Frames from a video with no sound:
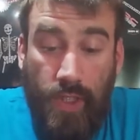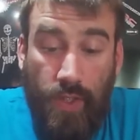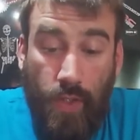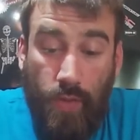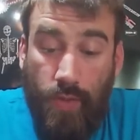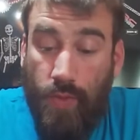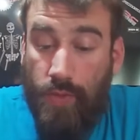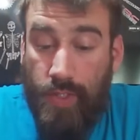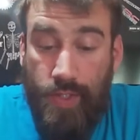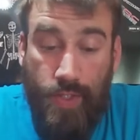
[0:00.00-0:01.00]
The only
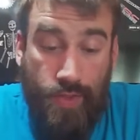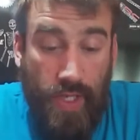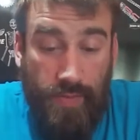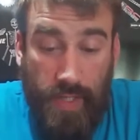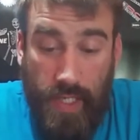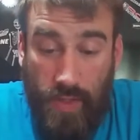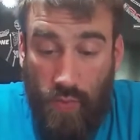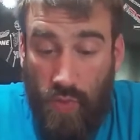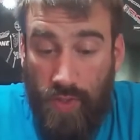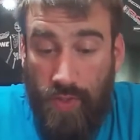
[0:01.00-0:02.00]
real issues I've
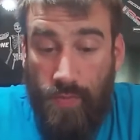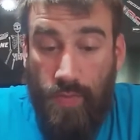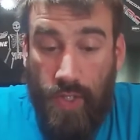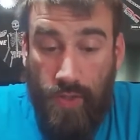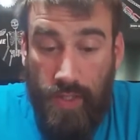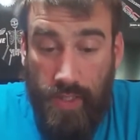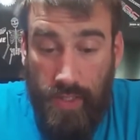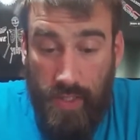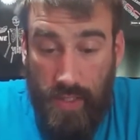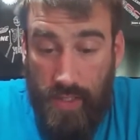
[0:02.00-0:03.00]
had with
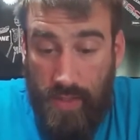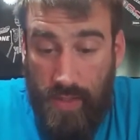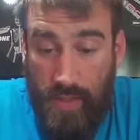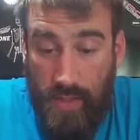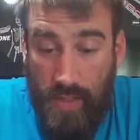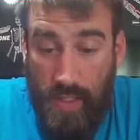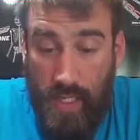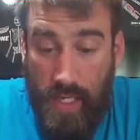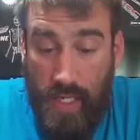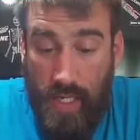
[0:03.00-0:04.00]
building this
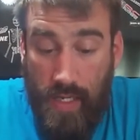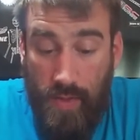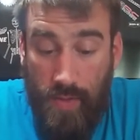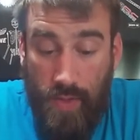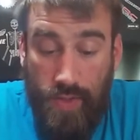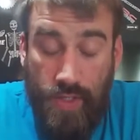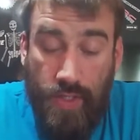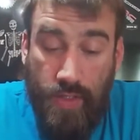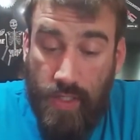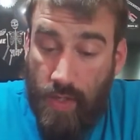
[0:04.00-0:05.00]
using
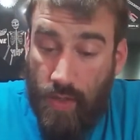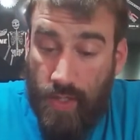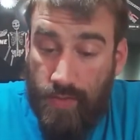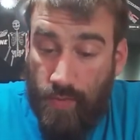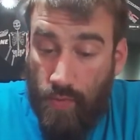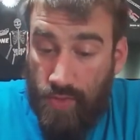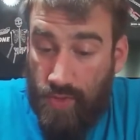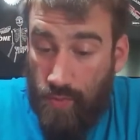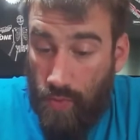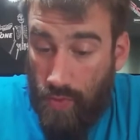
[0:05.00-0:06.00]
the TRX Forge
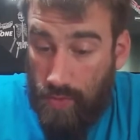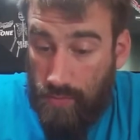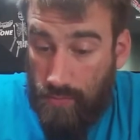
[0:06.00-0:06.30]
Sport